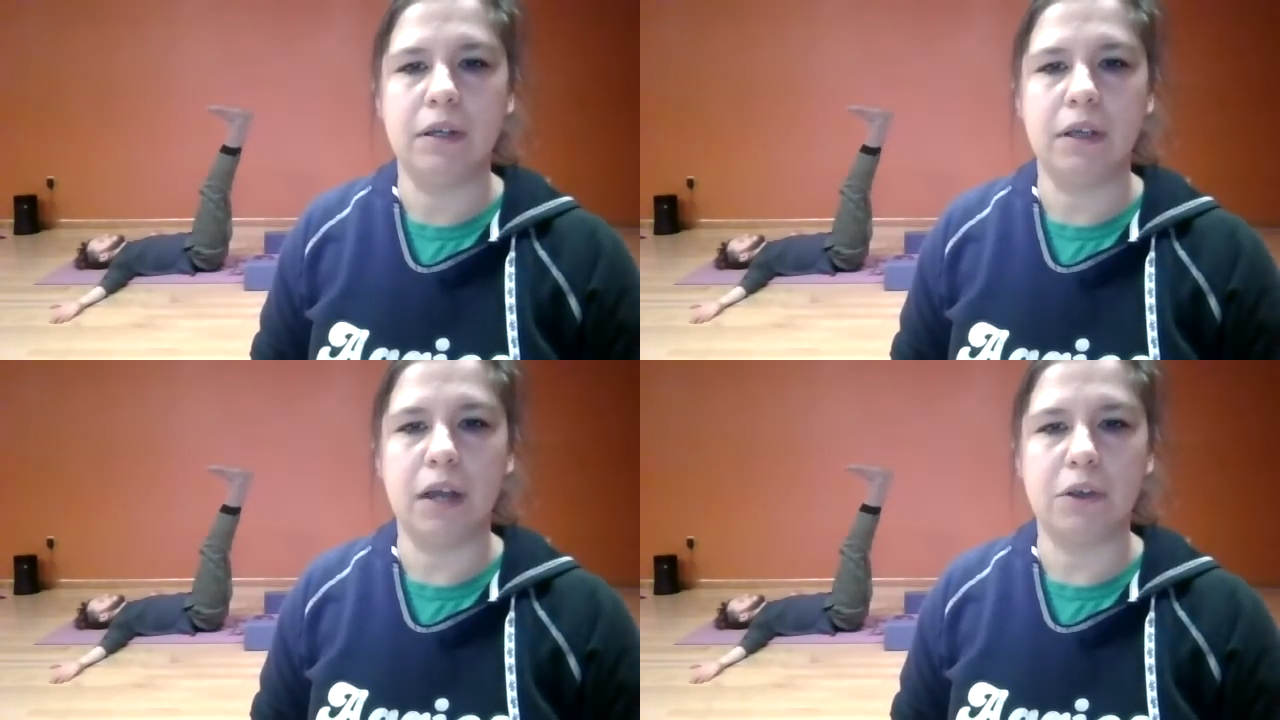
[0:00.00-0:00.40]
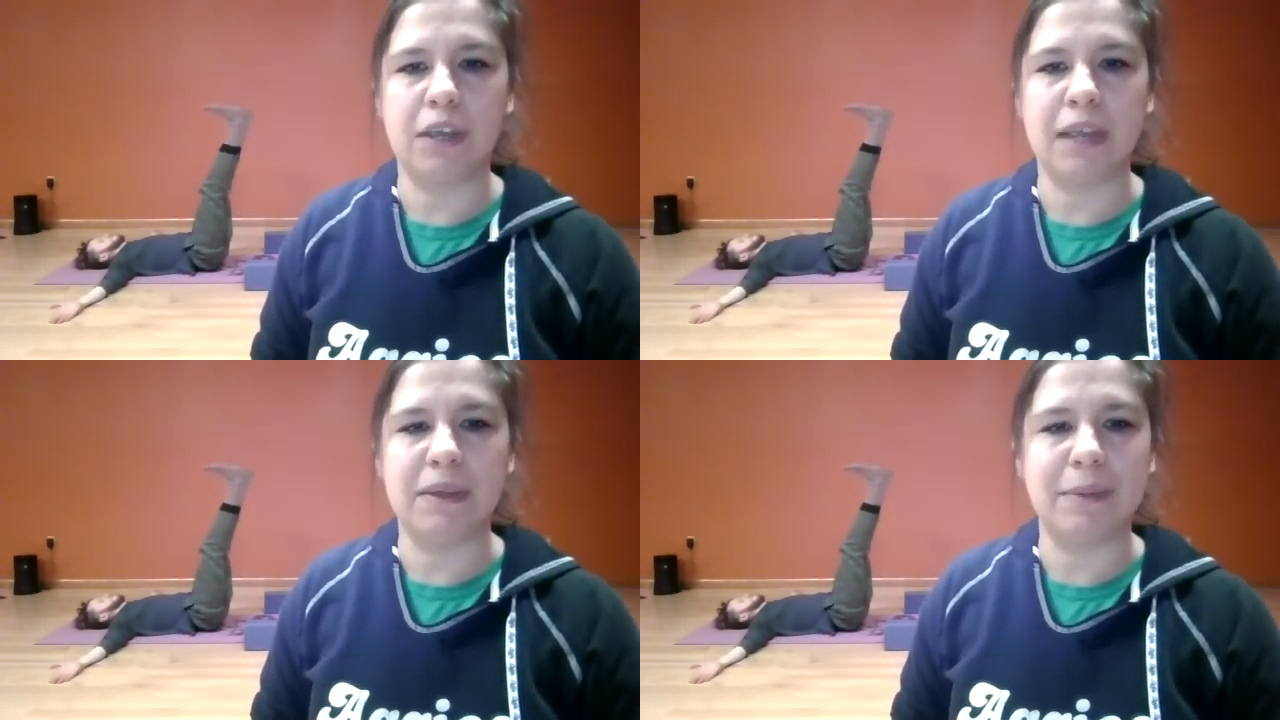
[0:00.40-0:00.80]
Good. You're
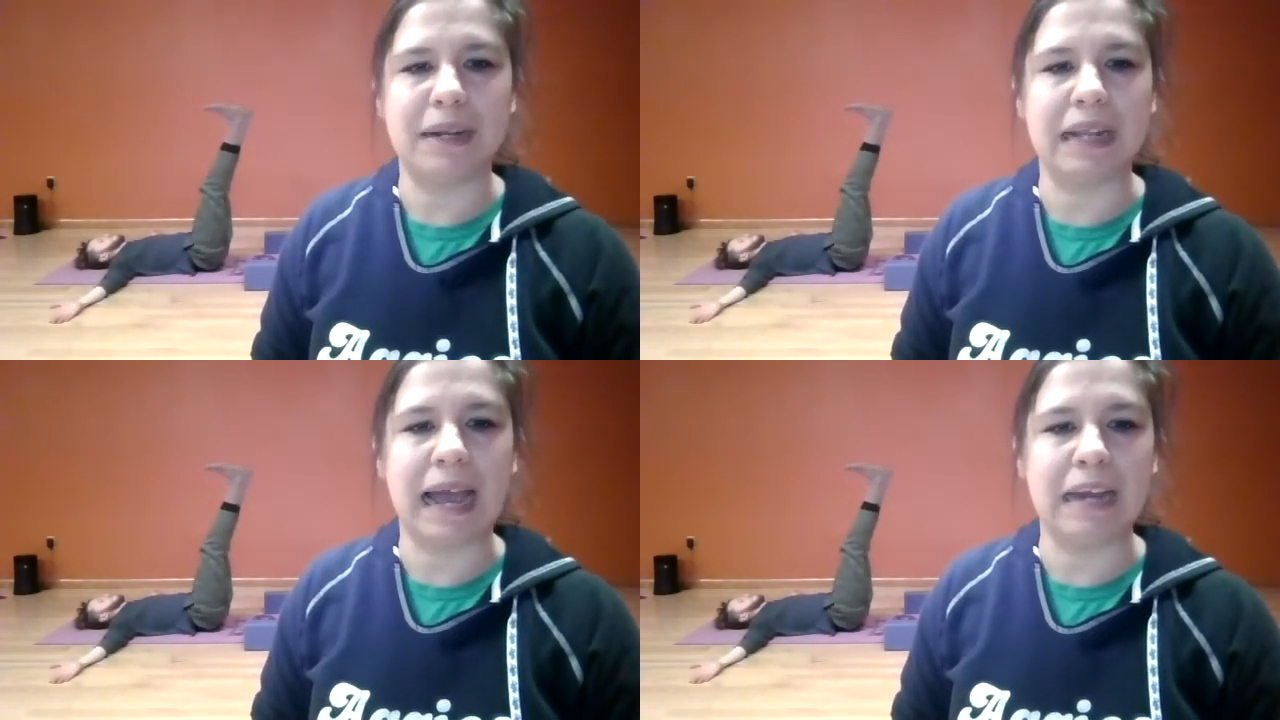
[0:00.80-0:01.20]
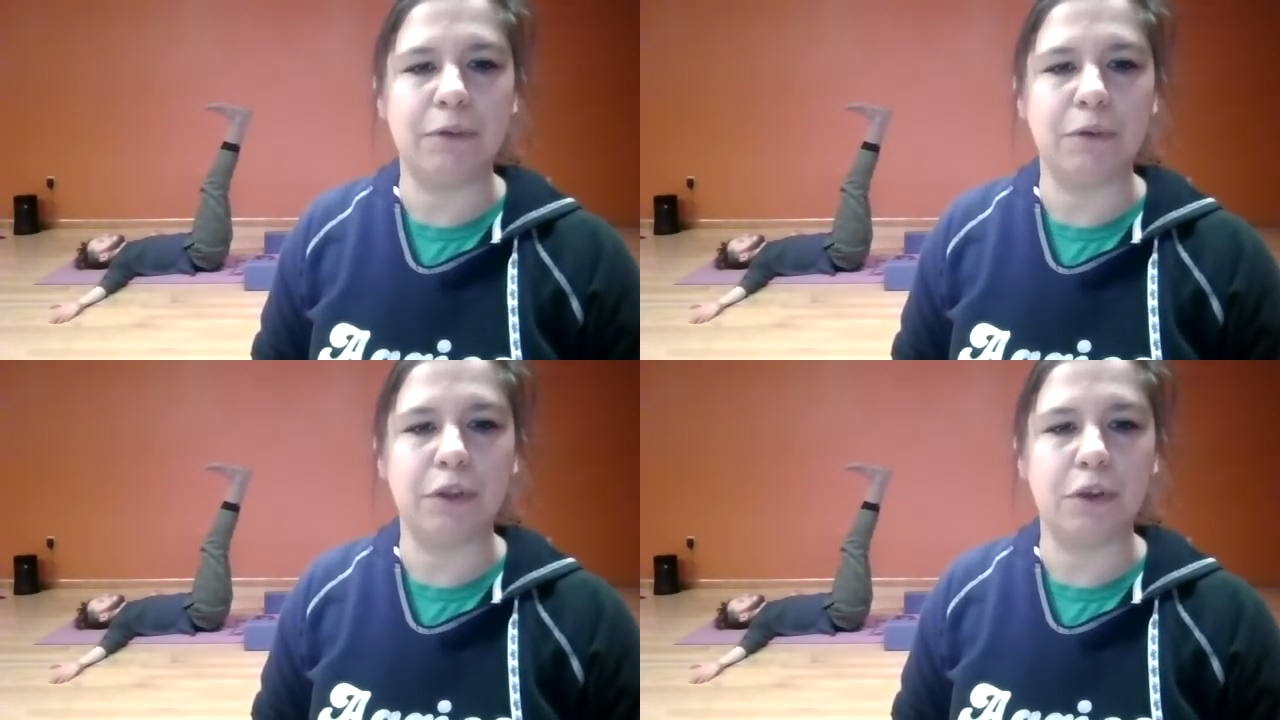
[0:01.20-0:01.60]
keeping them in
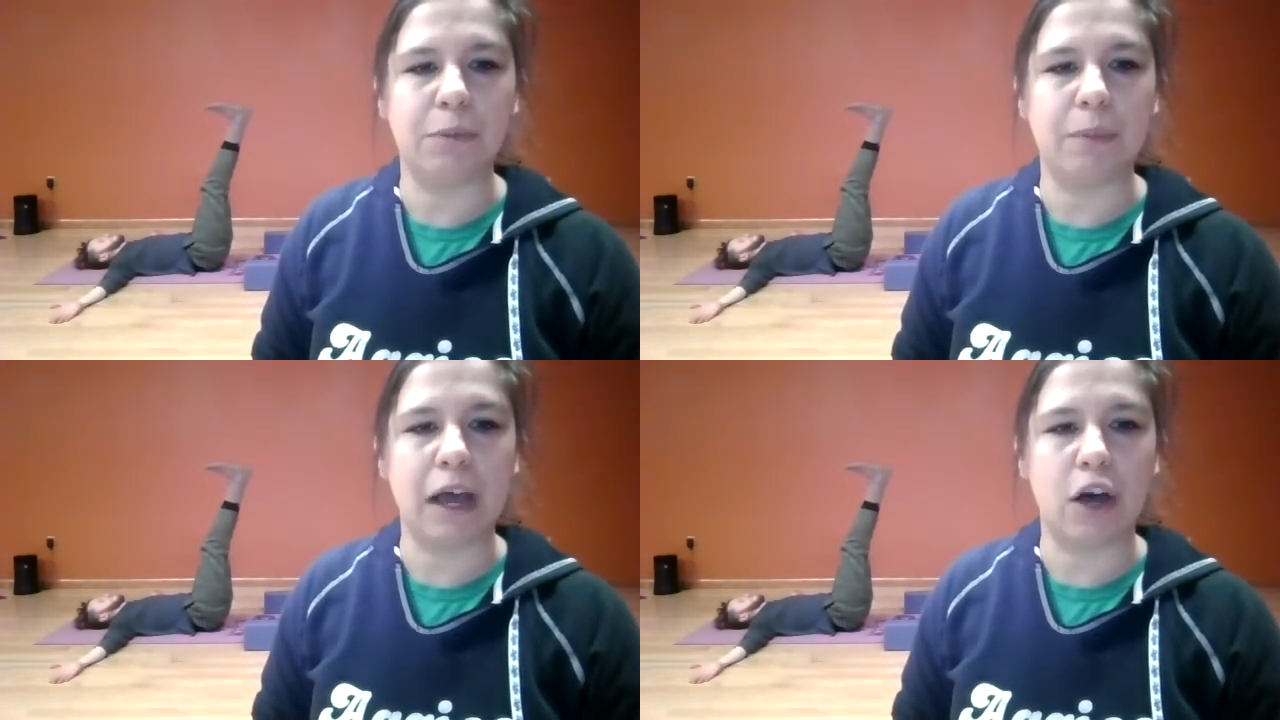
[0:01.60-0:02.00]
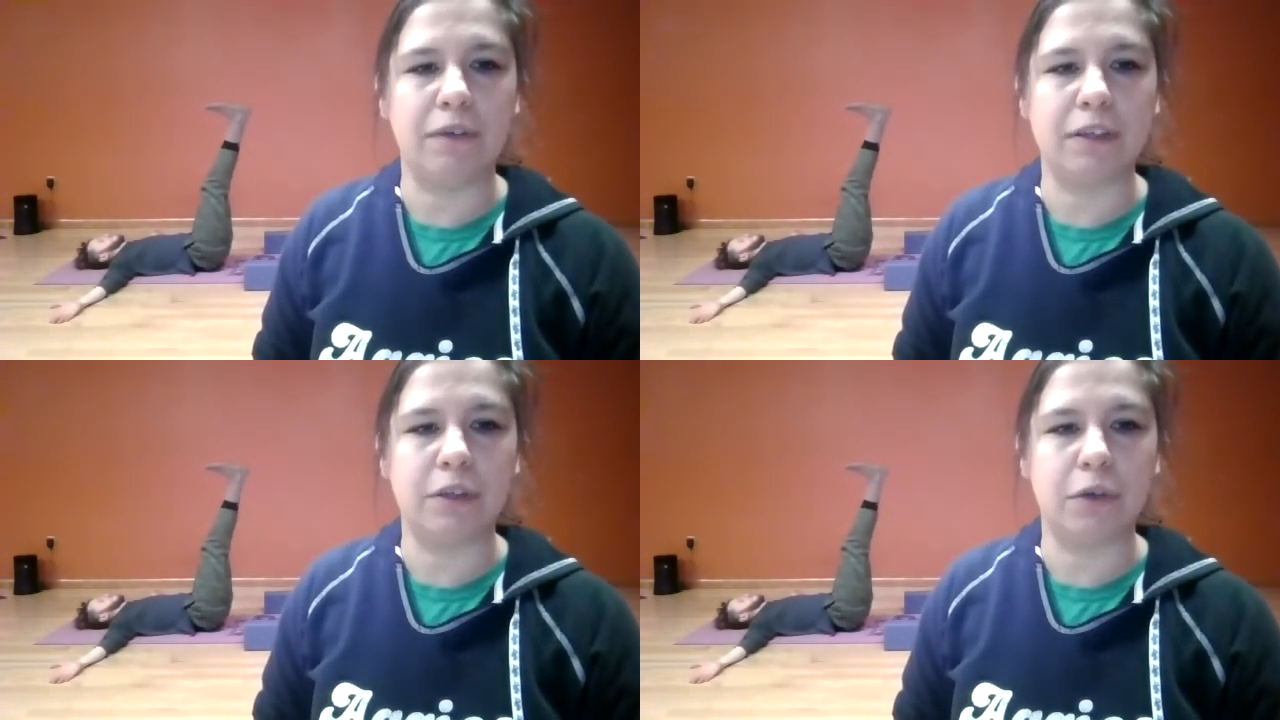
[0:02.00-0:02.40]
line with your
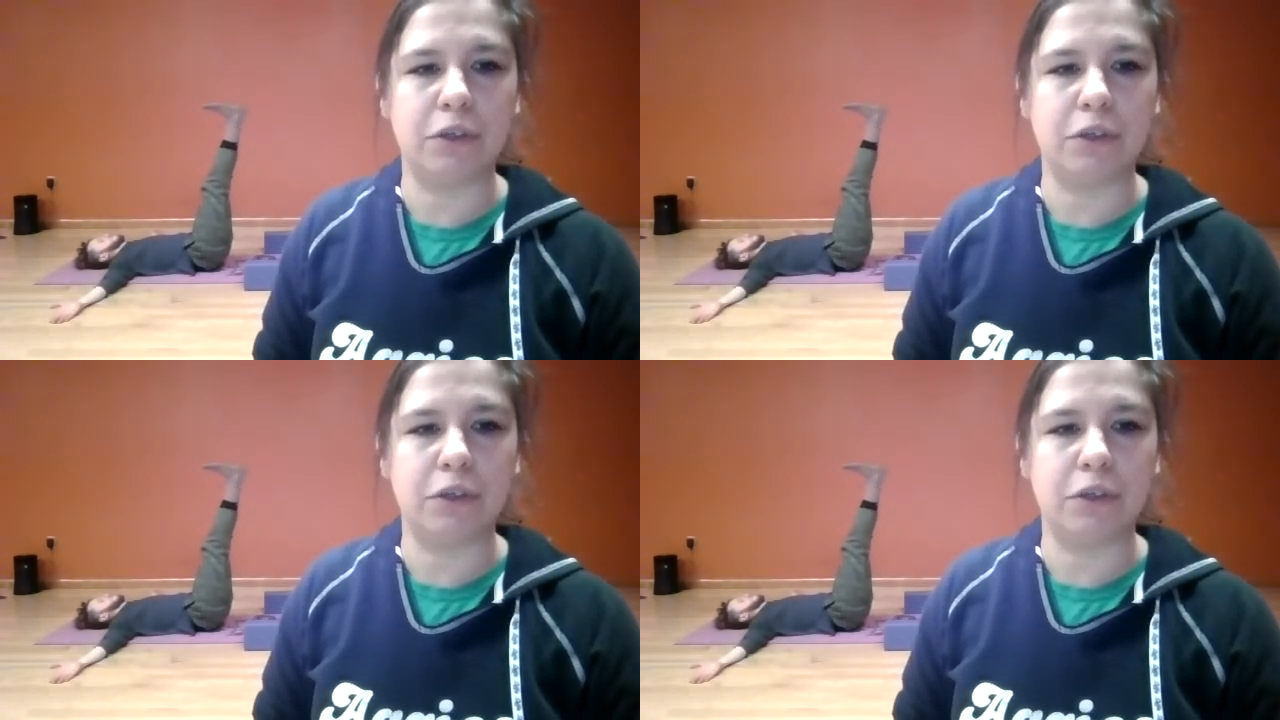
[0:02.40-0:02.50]
pelvis though.